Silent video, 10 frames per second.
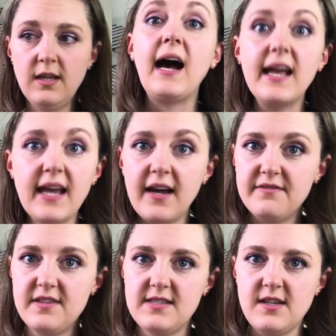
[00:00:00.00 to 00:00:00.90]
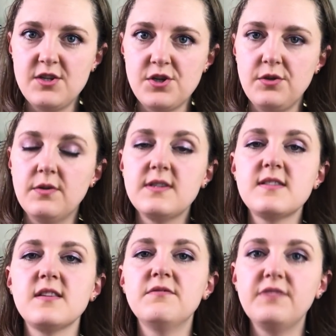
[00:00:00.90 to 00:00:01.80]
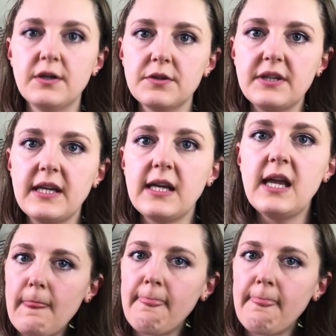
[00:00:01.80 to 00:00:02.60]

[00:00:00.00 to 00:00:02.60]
I have this issue severely.